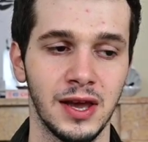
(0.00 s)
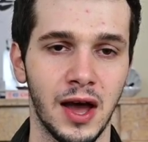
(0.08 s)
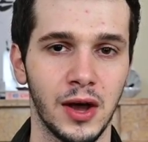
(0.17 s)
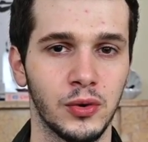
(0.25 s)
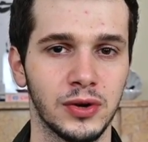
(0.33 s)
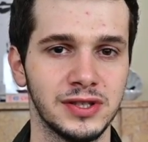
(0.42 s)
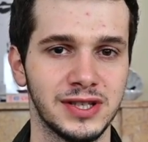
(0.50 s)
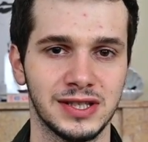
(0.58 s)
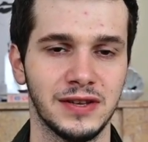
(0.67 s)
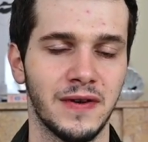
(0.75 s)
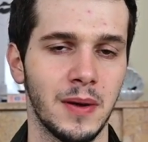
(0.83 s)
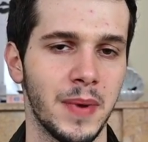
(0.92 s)
I couldn't
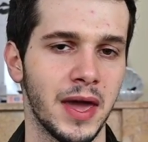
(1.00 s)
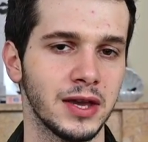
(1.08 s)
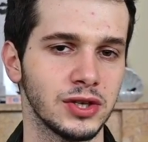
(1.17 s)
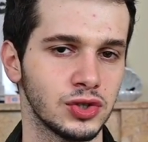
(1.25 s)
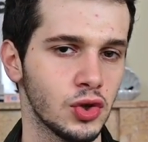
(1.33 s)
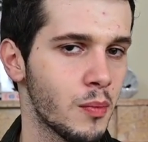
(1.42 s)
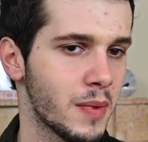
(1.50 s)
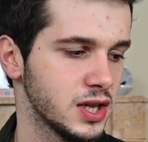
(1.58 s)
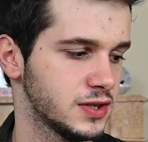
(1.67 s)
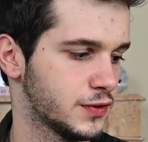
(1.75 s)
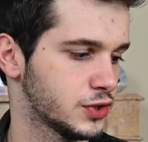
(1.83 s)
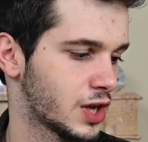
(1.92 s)
justify paying so
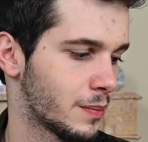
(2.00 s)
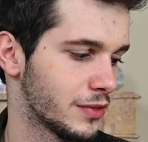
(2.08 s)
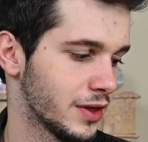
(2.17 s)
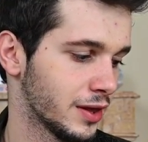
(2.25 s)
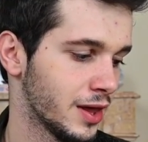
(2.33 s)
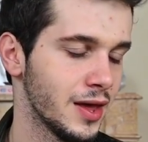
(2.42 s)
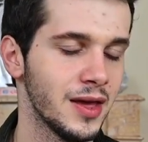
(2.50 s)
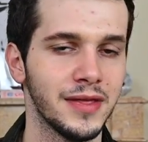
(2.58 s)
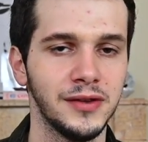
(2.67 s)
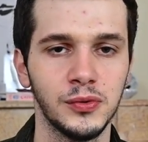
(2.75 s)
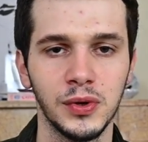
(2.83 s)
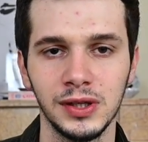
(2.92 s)
much for something
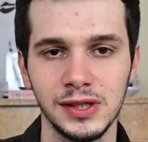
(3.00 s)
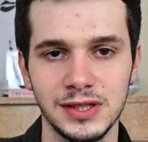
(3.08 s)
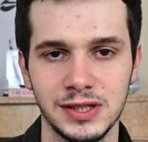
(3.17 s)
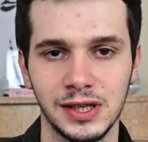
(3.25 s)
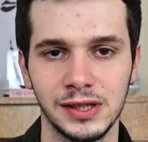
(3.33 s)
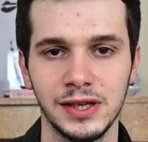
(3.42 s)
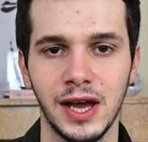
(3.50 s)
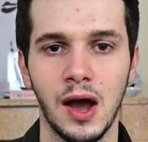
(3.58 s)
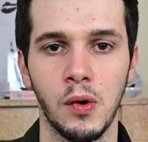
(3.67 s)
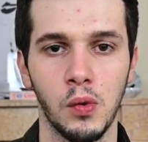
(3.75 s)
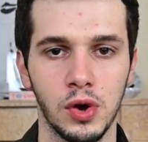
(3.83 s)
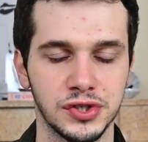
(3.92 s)
that realistically I
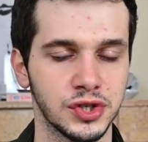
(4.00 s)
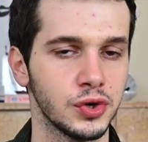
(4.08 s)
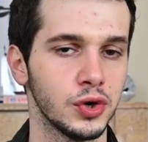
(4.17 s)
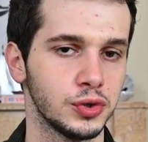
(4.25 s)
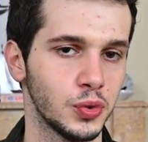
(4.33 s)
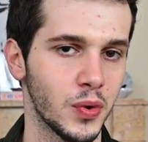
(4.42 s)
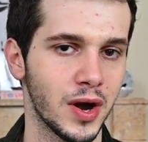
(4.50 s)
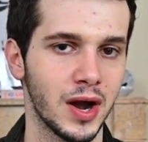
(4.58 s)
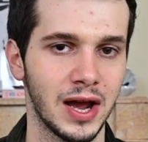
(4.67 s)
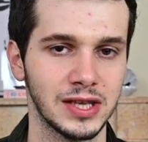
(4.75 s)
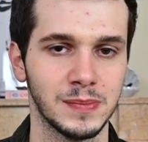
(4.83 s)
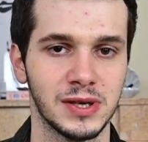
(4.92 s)
wasn't going to
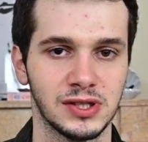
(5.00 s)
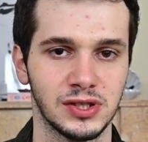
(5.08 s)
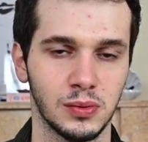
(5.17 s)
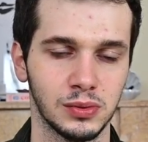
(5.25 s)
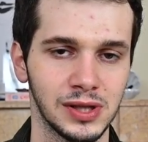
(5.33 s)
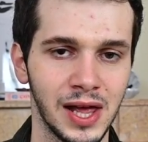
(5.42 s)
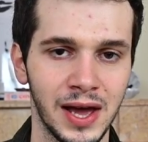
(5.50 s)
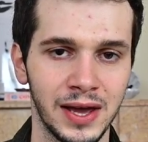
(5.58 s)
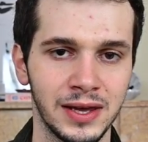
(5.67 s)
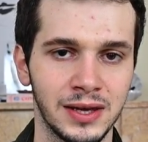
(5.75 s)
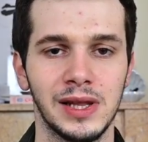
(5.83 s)
wear as much as I would like.